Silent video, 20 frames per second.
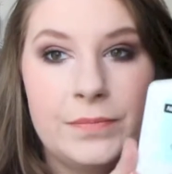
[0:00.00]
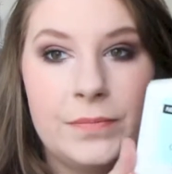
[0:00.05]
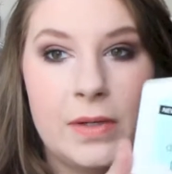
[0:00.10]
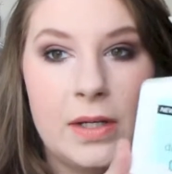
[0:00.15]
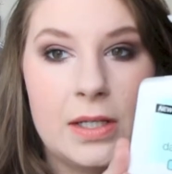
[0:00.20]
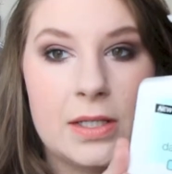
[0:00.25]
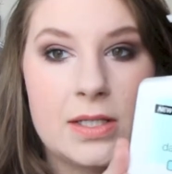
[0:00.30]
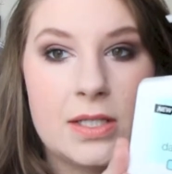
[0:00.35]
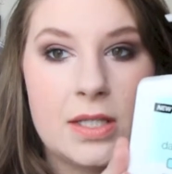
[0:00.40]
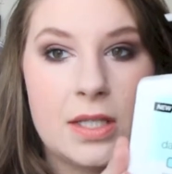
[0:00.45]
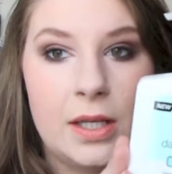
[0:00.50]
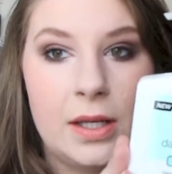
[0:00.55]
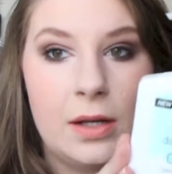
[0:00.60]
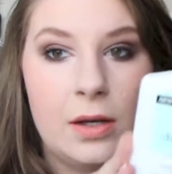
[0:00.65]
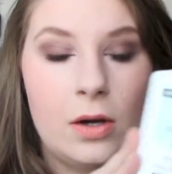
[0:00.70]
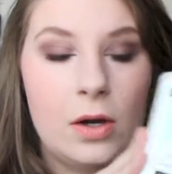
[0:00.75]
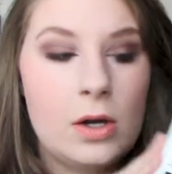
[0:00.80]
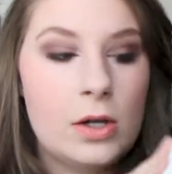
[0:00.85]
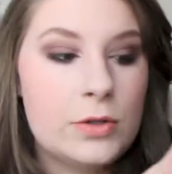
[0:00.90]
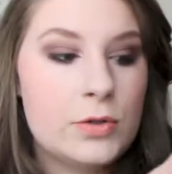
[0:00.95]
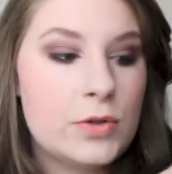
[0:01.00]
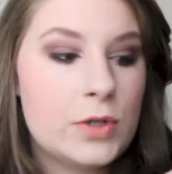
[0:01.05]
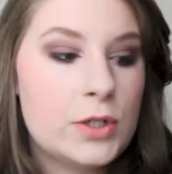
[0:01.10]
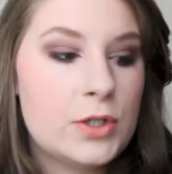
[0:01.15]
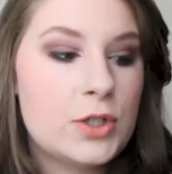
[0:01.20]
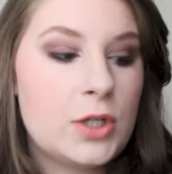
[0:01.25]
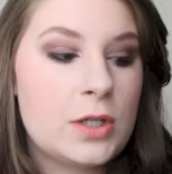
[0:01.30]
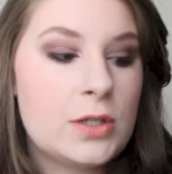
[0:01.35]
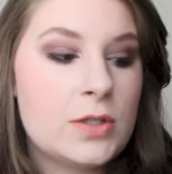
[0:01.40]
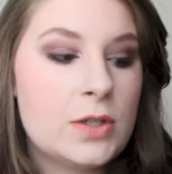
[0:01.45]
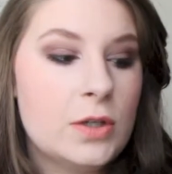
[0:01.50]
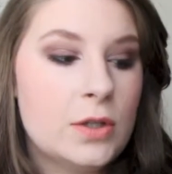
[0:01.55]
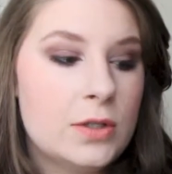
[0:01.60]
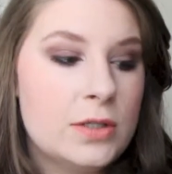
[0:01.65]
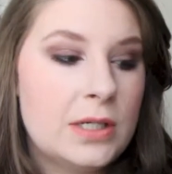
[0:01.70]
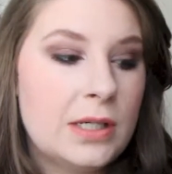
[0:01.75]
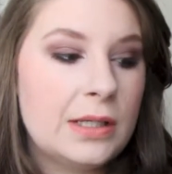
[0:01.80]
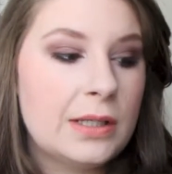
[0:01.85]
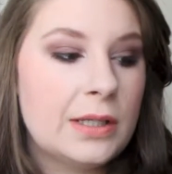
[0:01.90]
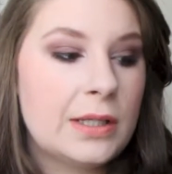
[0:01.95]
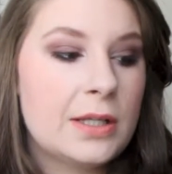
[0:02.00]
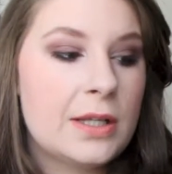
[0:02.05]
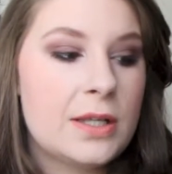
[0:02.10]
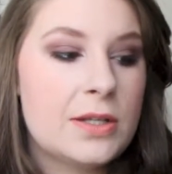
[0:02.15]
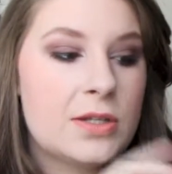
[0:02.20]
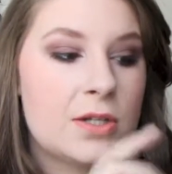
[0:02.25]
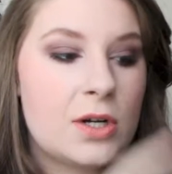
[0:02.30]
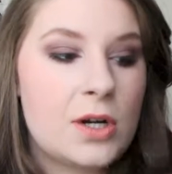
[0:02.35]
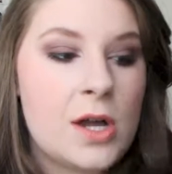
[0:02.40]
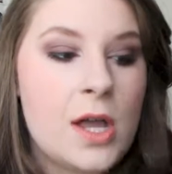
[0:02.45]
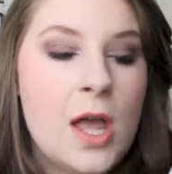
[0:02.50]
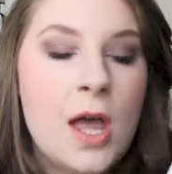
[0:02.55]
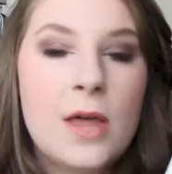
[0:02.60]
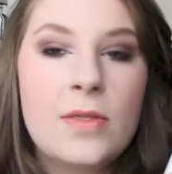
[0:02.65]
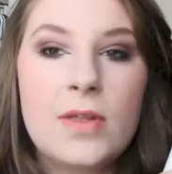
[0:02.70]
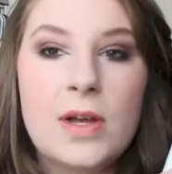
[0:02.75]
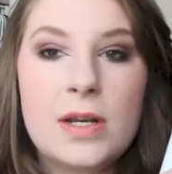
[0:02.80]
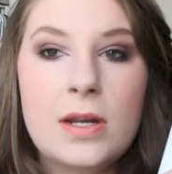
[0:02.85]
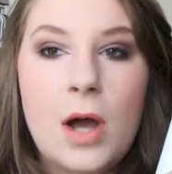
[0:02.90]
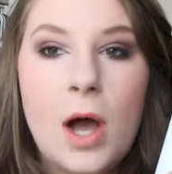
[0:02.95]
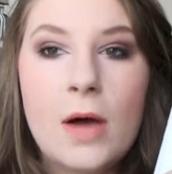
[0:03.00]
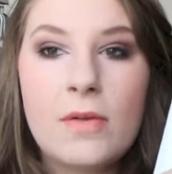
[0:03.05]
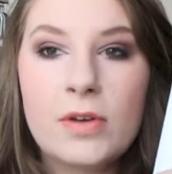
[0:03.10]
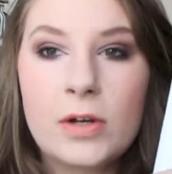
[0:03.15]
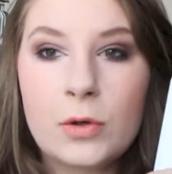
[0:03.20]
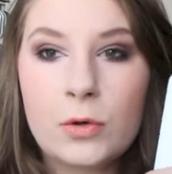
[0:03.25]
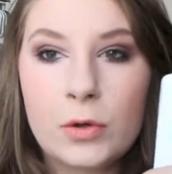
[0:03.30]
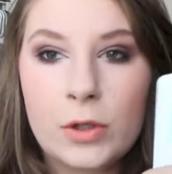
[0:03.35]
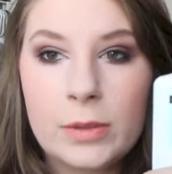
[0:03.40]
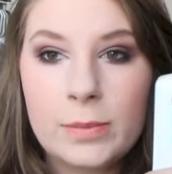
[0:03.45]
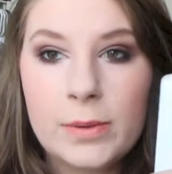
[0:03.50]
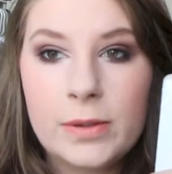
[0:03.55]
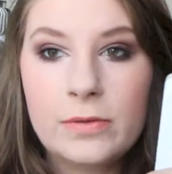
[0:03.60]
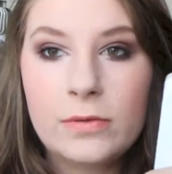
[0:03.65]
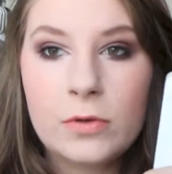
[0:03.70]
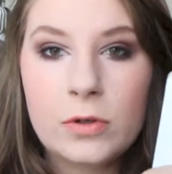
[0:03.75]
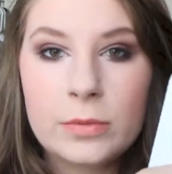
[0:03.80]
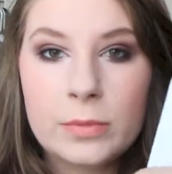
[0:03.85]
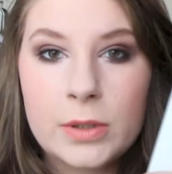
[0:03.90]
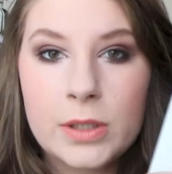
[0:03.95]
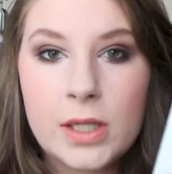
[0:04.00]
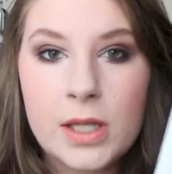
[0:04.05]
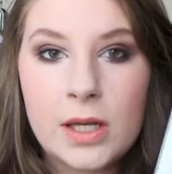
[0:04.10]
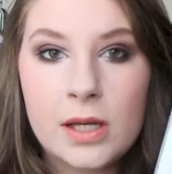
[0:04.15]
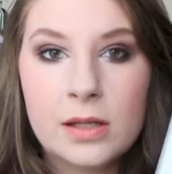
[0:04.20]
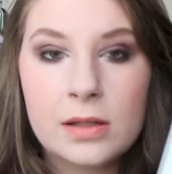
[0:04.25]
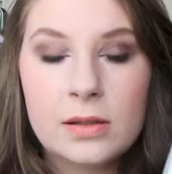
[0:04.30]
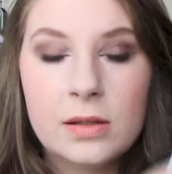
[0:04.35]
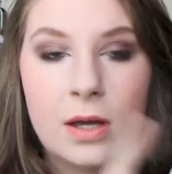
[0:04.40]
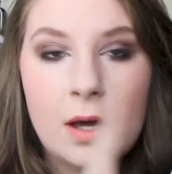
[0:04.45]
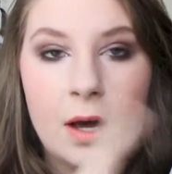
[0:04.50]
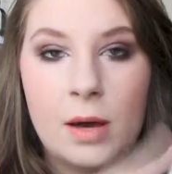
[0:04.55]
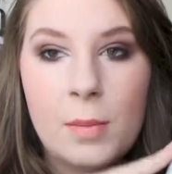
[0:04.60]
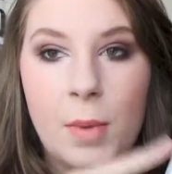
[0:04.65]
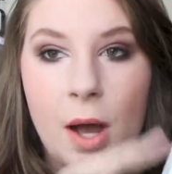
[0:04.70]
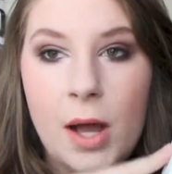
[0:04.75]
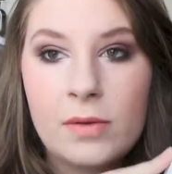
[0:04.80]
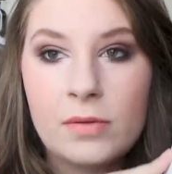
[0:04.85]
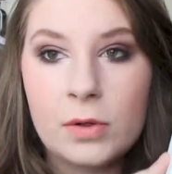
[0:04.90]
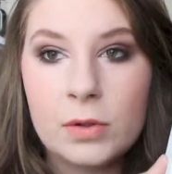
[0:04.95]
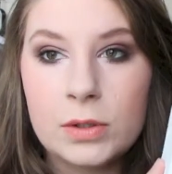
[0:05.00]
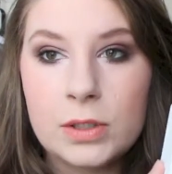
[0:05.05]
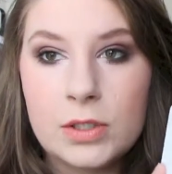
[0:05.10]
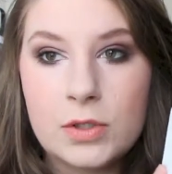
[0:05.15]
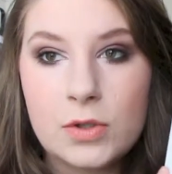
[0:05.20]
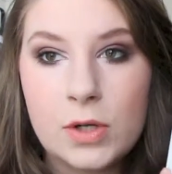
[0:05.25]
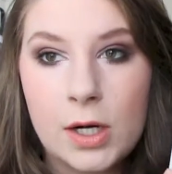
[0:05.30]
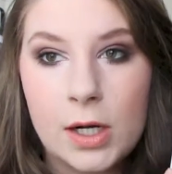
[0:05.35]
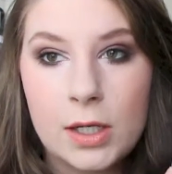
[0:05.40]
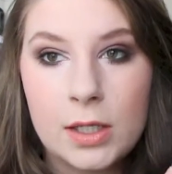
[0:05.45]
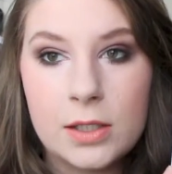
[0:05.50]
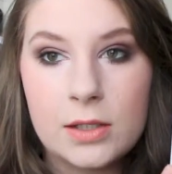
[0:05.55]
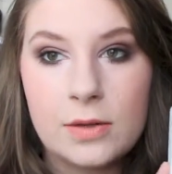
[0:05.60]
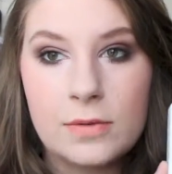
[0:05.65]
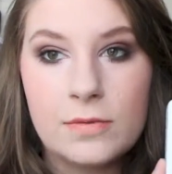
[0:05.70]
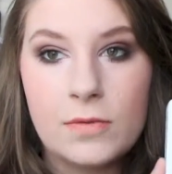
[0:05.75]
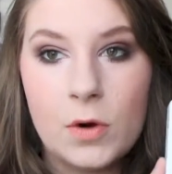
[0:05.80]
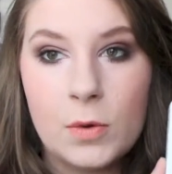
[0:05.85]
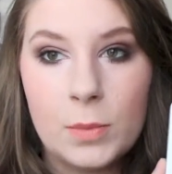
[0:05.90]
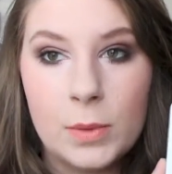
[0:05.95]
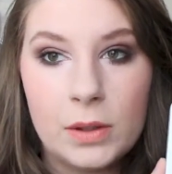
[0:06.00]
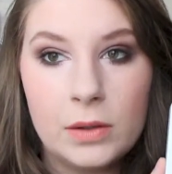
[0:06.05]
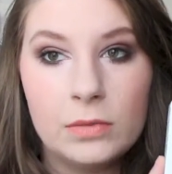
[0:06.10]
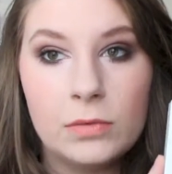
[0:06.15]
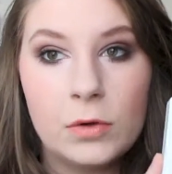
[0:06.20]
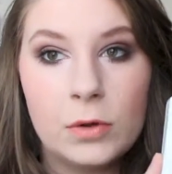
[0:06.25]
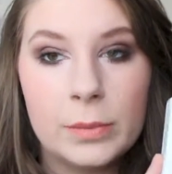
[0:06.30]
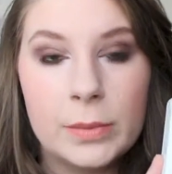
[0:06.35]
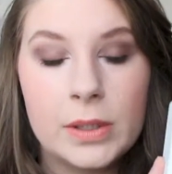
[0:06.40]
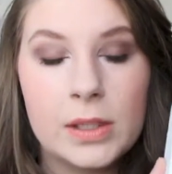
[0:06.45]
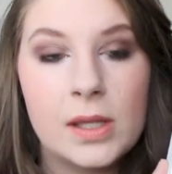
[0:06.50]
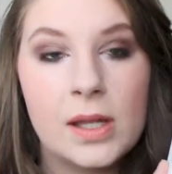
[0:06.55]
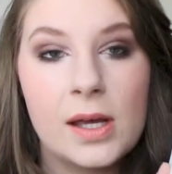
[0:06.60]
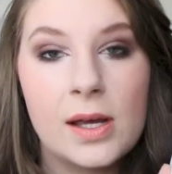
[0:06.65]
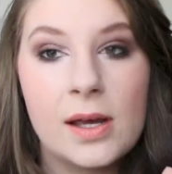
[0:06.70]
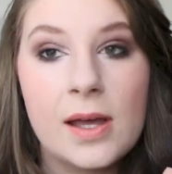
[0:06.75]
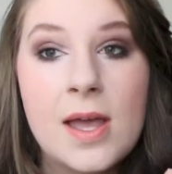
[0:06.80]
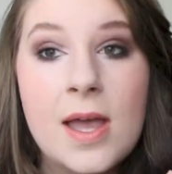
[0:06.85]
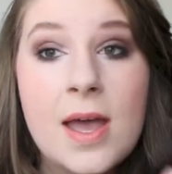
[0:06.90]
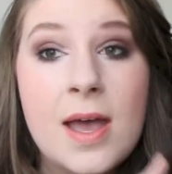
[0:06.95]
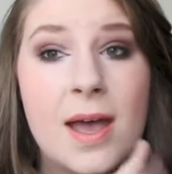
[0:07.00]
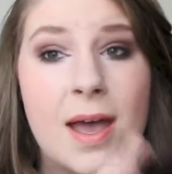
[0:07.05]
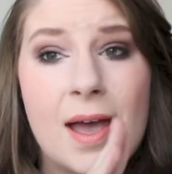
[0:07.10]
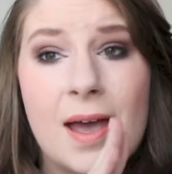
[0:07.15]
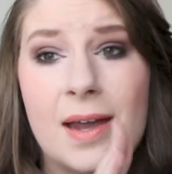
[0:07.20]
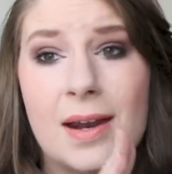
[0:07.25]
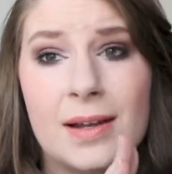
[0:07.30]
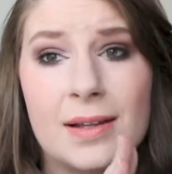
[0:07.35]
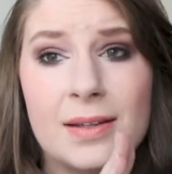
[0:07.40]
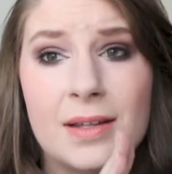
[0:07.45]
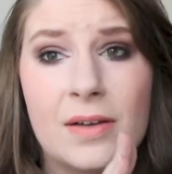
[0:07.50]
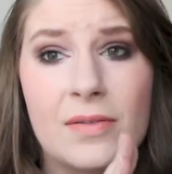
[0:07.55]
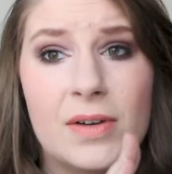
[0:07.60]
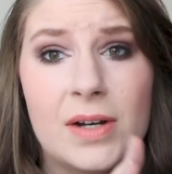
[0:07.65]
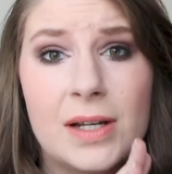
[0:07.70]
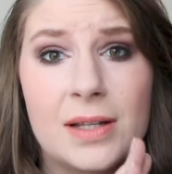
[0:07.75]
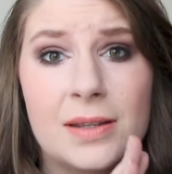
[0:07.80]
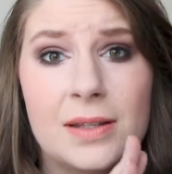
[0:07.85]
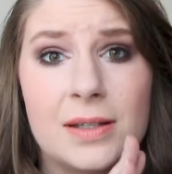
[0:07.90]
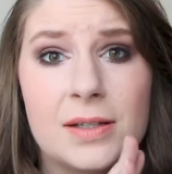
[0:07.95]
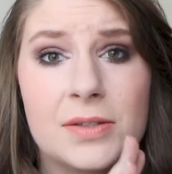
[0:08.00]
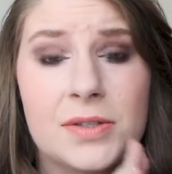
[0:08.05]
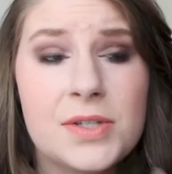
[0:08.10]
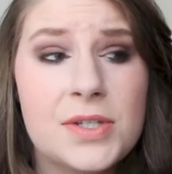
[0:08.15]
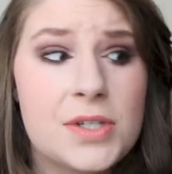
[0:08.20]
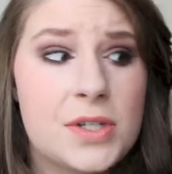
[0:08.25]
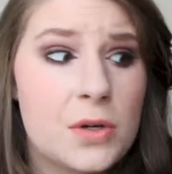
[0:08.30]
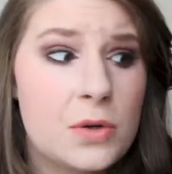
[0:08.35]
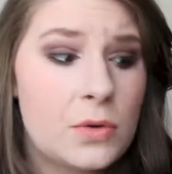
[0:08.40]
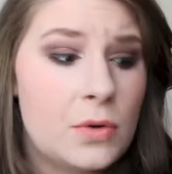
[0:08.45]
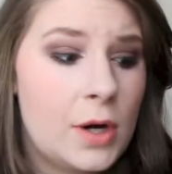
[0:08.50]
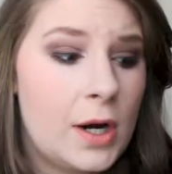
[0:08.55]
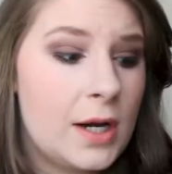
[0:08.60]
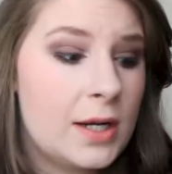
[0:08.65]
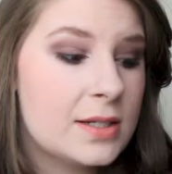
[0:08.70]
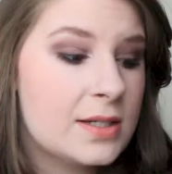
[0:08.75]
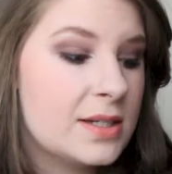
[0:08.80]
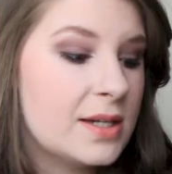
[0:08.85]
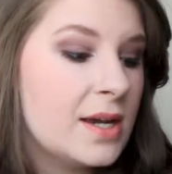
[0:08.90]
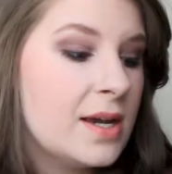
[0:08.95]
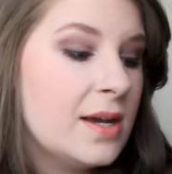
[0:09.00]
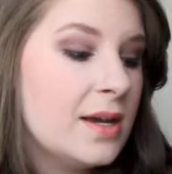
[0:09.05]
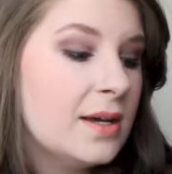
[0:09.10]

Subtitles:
It's the Ultra Gentle Daily Cleanser. They now have a creamy formula. I've only tried the foaming formula, and I love it. I think it's so great.